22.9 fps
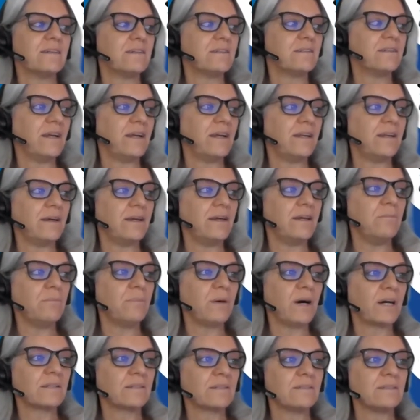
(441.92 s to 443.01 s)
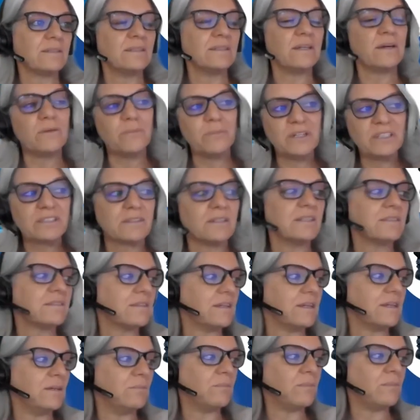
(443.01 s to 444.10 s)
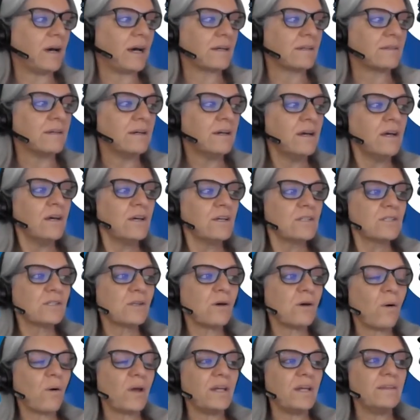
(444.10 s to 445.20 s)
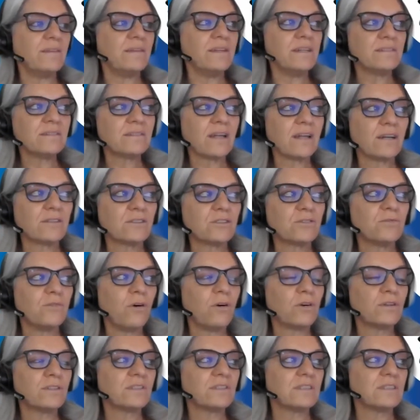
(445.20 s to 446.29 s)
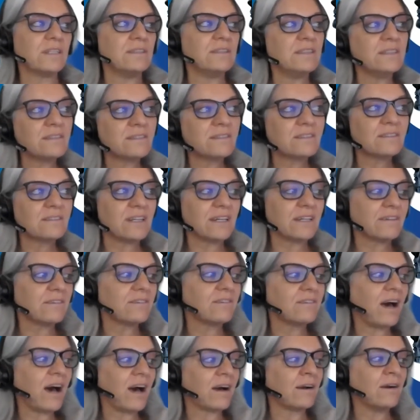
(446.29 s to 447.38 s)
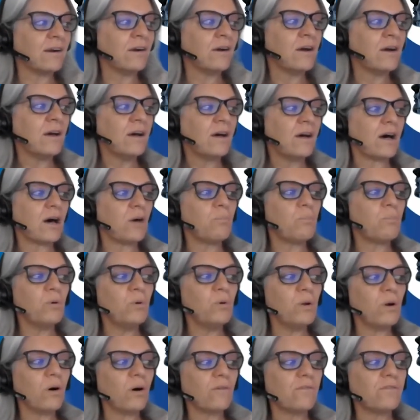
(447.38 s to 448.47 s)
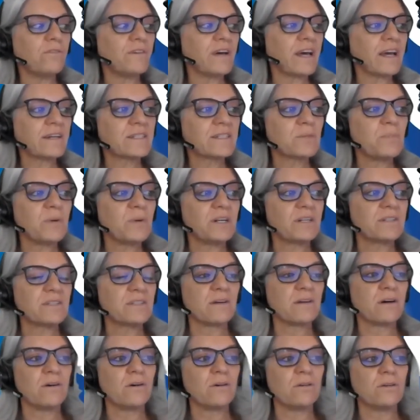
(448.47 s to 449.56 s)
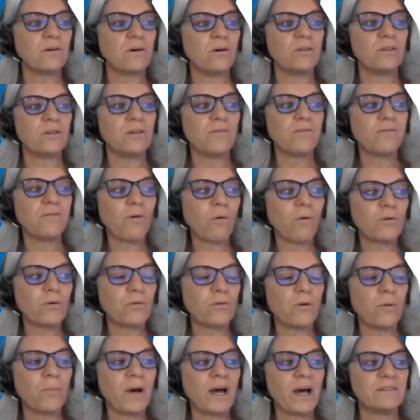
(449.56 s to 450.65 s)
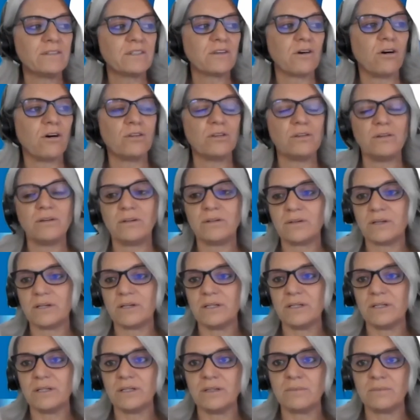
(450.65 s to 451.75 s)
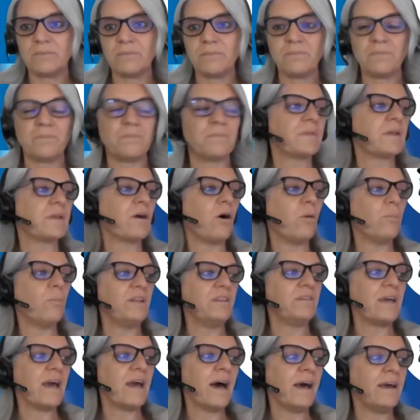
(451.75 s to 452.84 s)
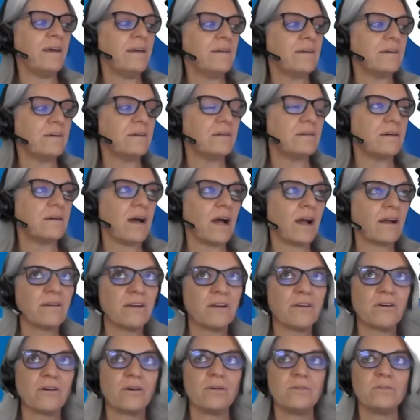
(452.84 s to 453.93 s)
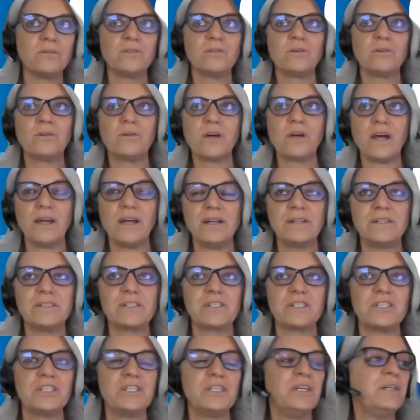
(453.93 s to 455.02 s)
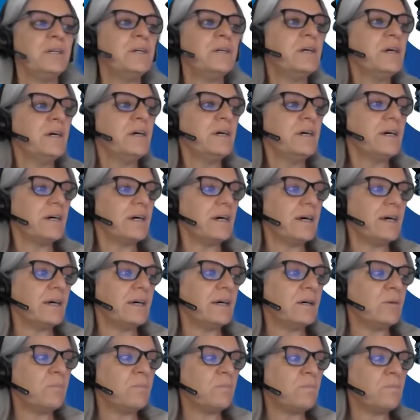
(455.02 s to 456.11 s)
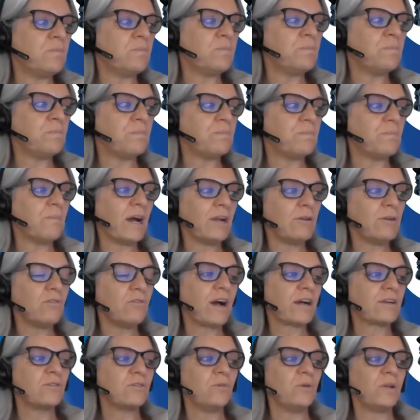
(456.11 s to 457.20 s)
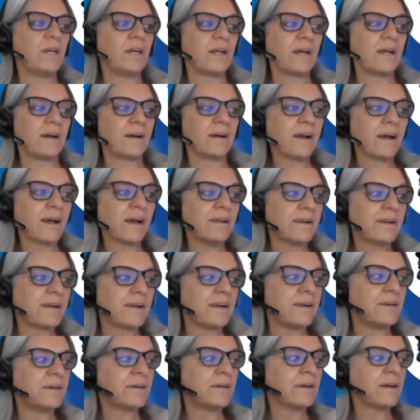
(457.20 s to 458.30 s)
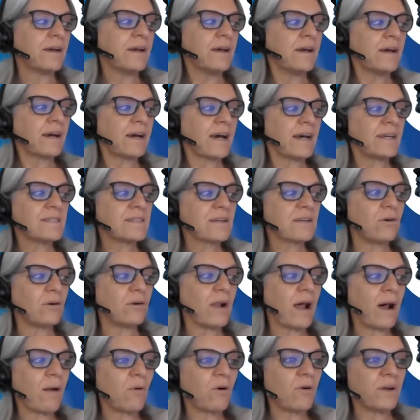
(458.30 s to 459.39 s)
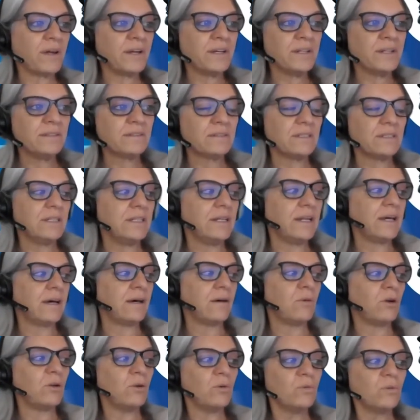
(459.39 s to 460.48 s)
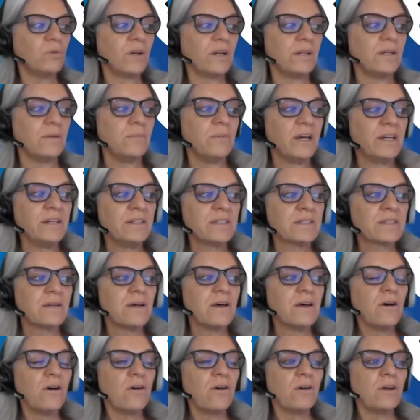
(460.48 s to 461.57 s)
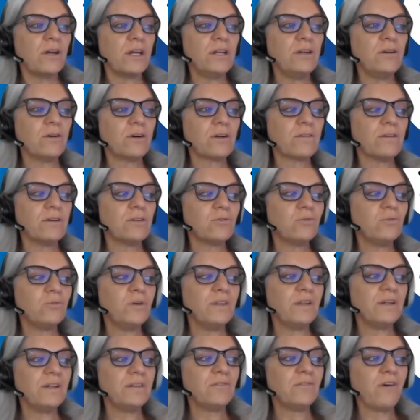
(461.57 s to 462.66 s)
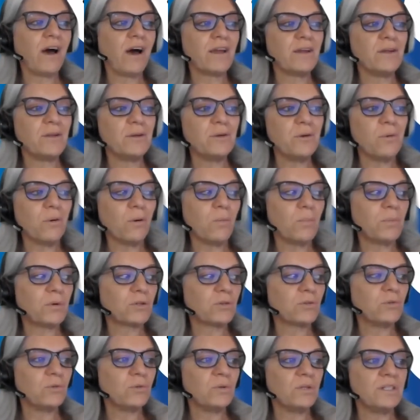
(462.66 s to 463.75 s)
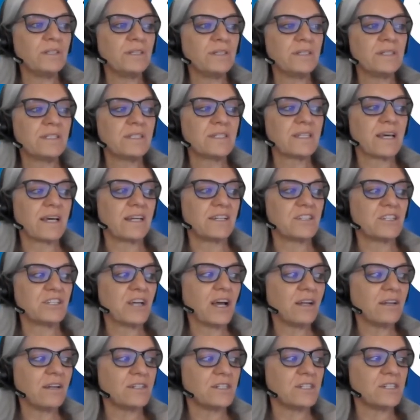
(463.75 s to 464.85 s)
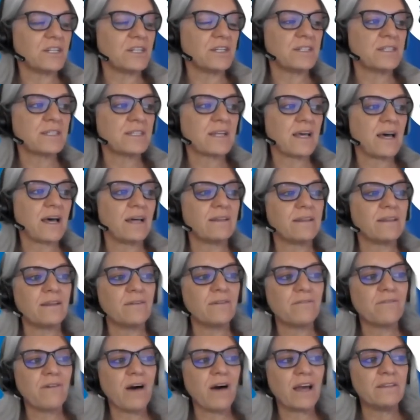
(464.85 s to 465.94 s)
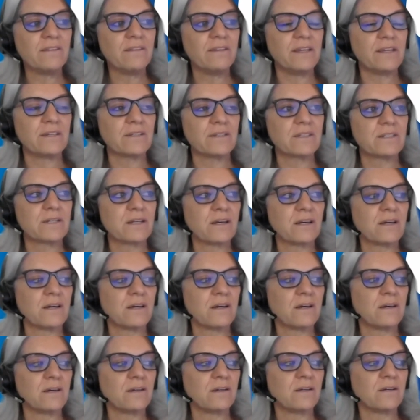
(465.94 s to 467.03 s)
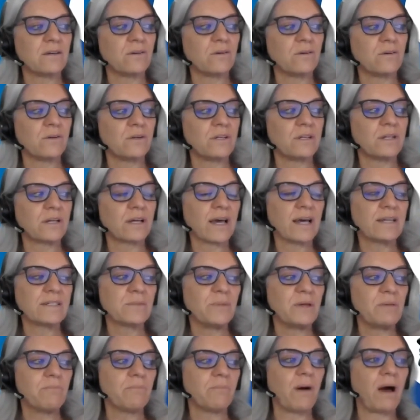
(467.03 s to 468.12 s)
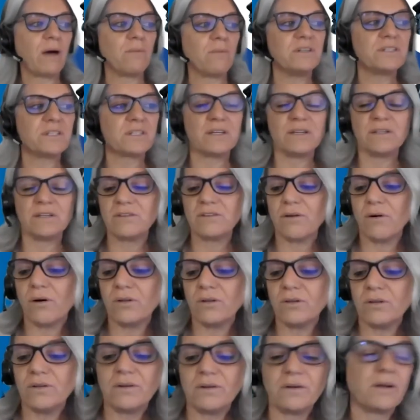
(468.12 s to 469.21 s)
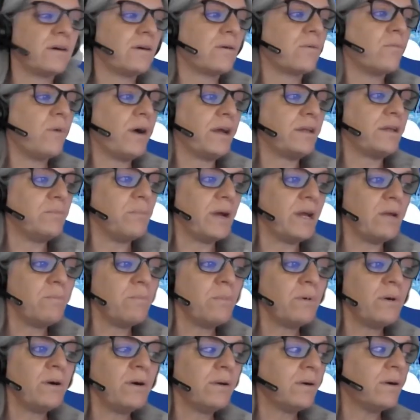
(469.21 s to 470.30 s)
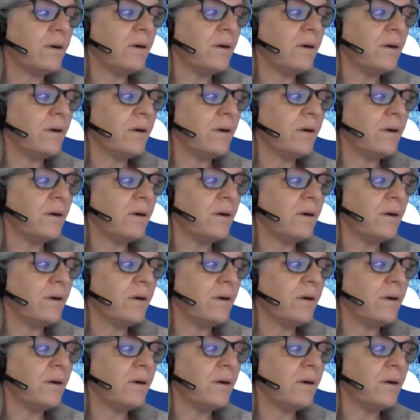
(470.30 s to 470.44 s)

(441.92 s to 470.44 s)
their impact, their business impact. So in this task force, in this think tank, a pool of experts on the 4 domains under OPENDEI, agriculture, energy, manufacturing, and healthcare, has collaborated in a voluntary base in order to identify new opportunities and challenges, and the findings has been published under a white paper